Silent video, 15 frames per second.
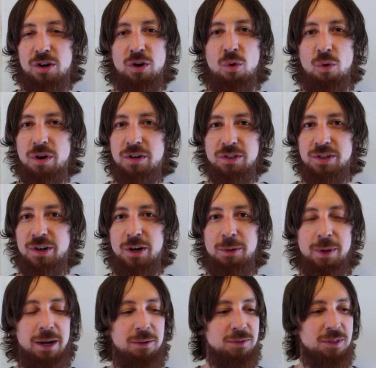corn syrup,
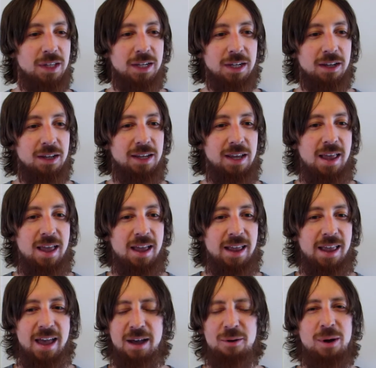and I was like,
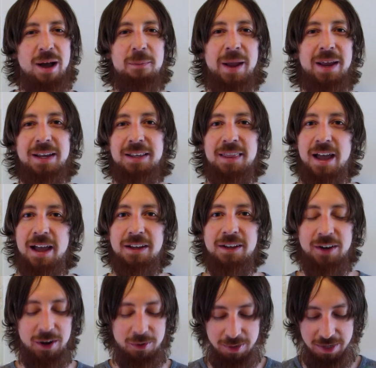why am I eating that, you
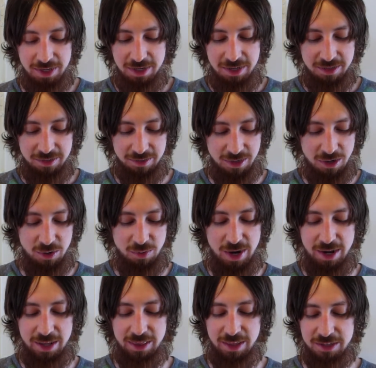know? So
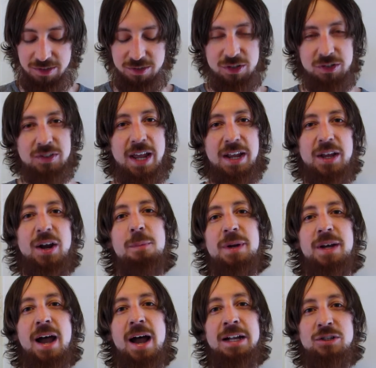let's just take it up a
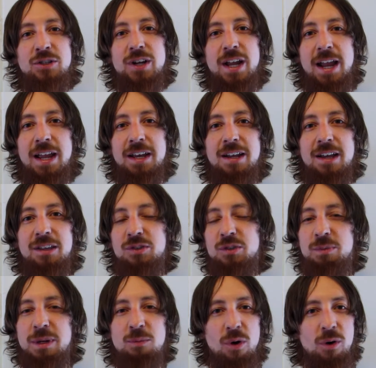notch, and this will
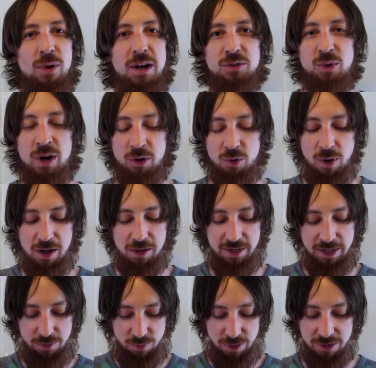be more restaurant
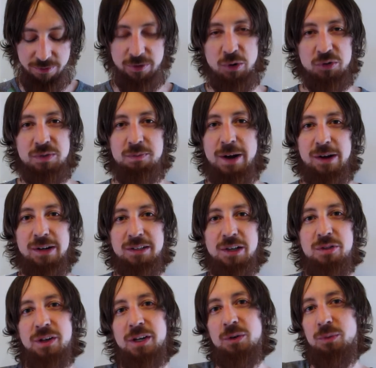quality with the frozen berries. I
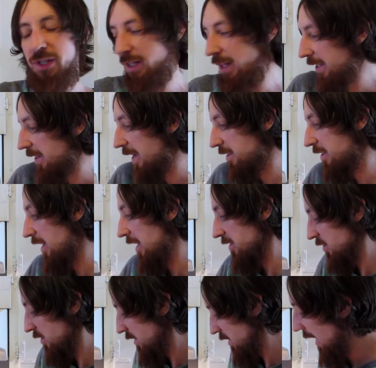think you really like that
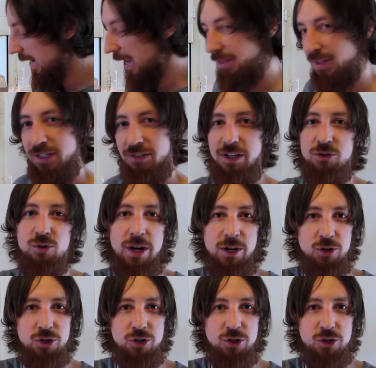touch. I got these at Trader